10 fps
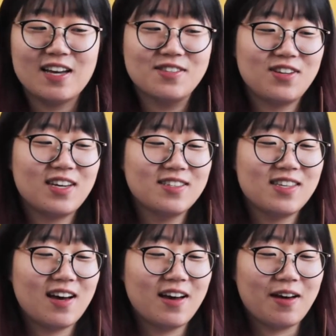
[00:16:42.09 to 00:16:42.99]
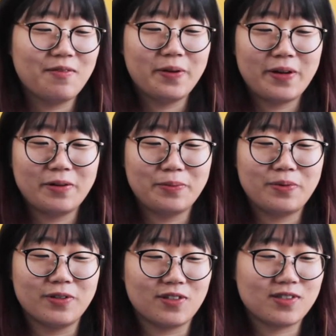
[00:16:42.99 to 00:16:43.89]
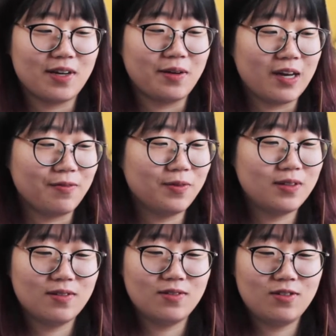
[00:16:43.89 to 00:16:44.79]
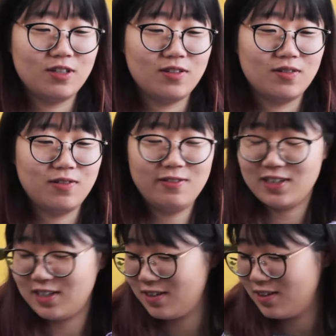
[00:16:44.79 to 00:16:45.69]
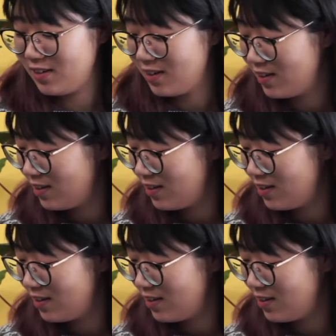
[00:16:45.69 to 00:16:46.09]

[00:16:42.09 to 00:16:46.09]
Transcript: As you can see, I have a lot of projects. I have 1, 2, 3.